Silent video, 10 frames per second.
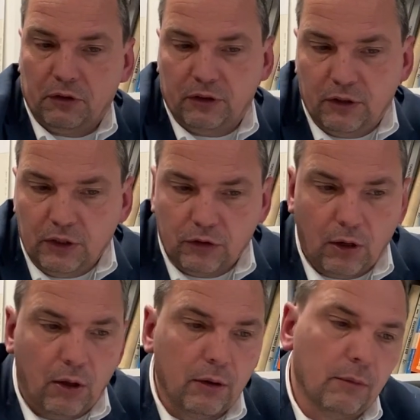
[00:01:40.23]

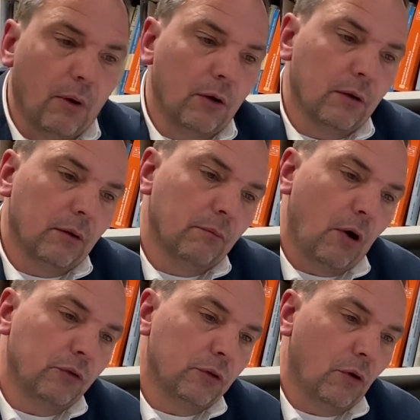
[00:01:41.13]
diesel
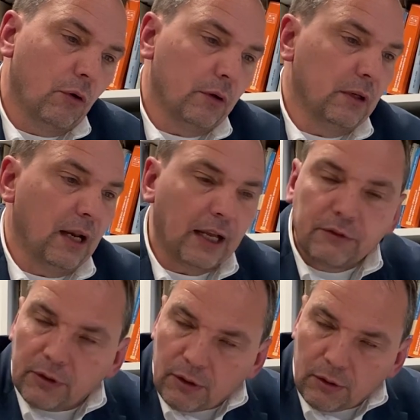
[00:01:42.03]
motor or an
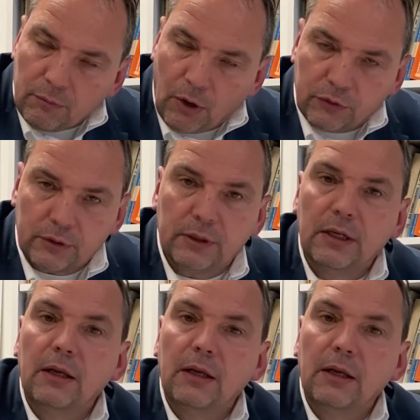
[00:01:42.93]
electrical motor,